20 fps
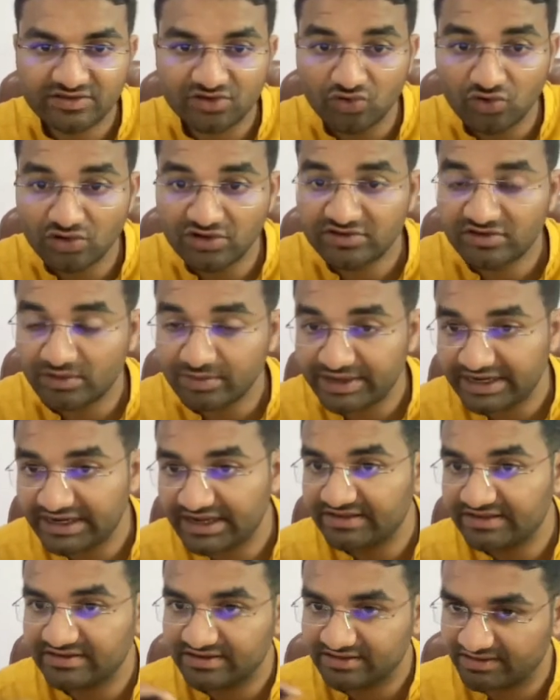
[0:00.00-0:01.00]
rules of
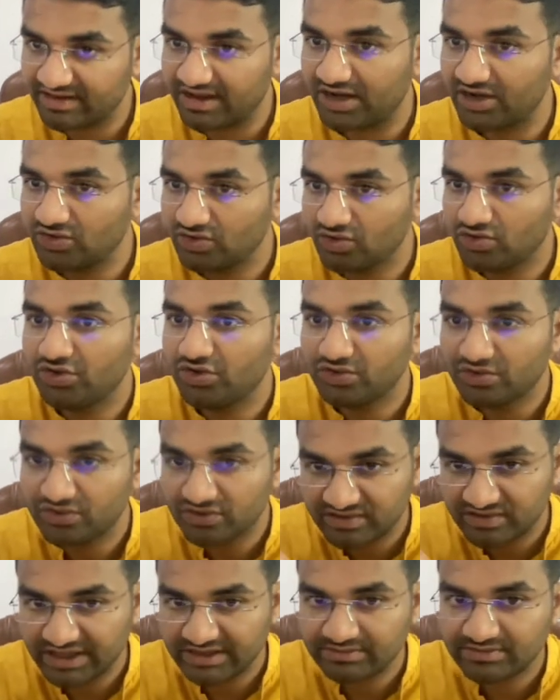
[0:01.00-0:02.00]
indices, how to
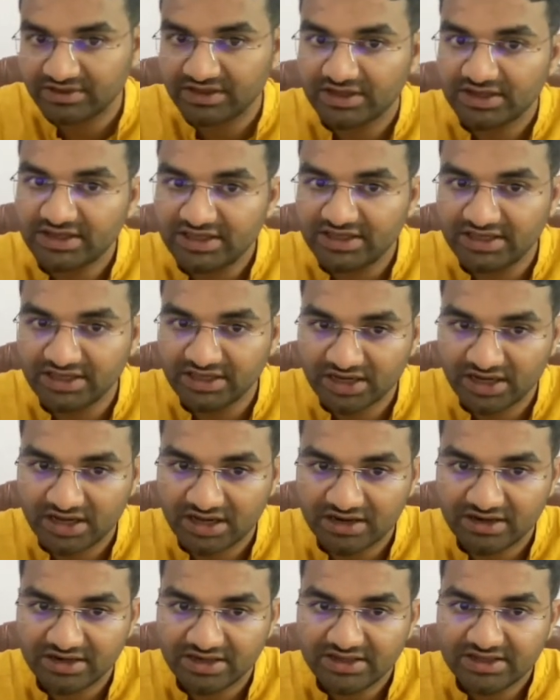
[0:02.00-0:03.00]
use them
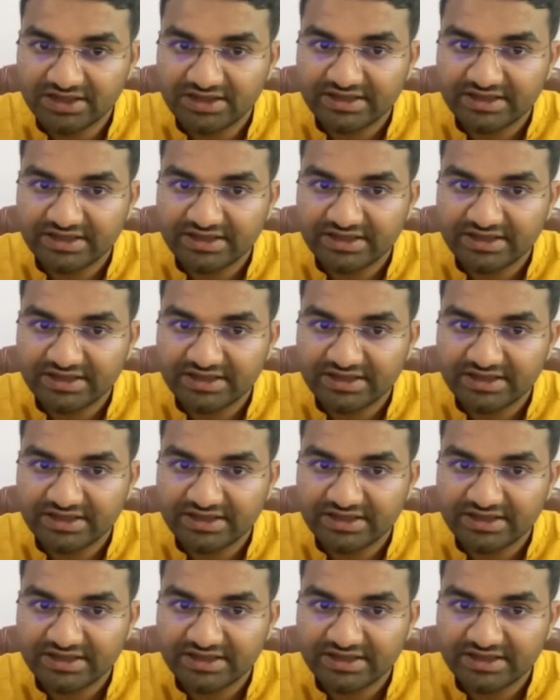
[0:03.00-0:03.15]
here.